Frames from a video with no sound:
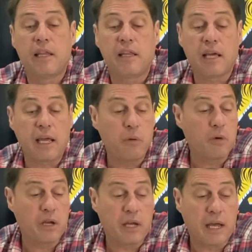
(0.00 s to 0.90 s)
They
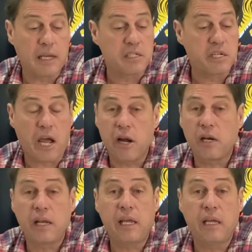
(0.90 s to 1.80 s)
were a
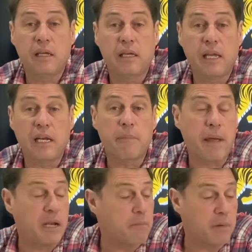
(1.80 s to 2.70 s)
totally
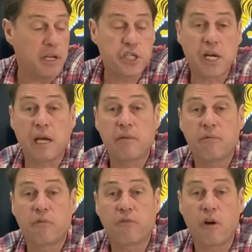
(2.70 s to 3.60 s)
independent militia
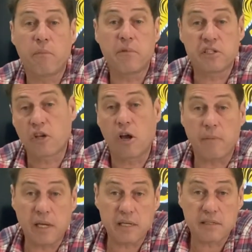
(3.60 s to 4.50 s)
from the
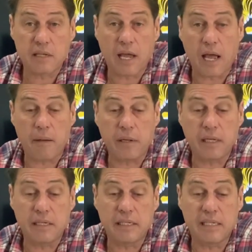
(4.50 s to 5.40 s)
Siamese
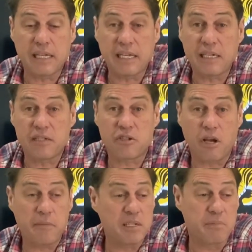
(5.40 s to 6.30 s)
army. The
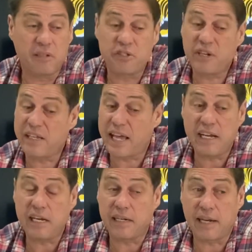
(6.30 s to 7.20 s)
Siamese military, they
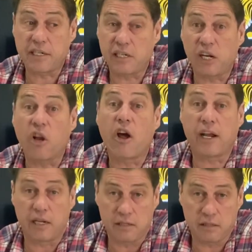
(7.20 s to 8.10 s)
didn't actually like
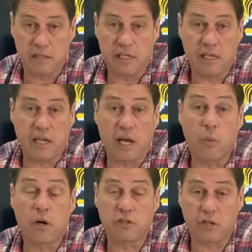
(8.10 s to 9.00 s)
the
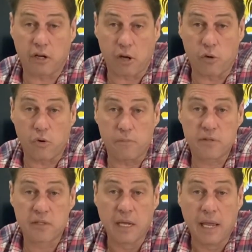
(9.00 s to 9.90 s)
Wild Tiger
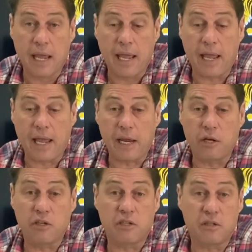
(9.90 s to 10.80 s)
Corps.
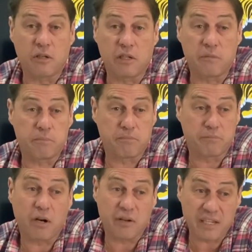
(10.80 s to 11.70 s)
And
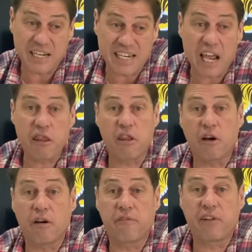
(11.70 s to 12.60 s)
upon the death
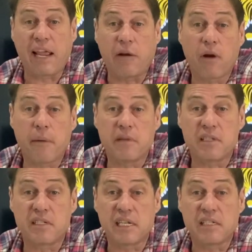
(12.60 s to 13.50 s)
of King Rama
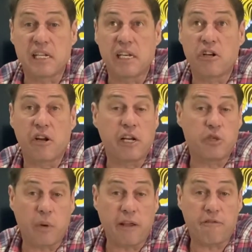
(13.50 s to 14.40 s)
VI in
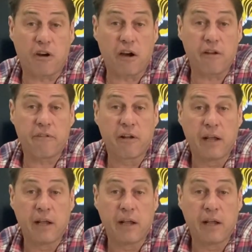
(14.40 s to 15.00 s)
1925,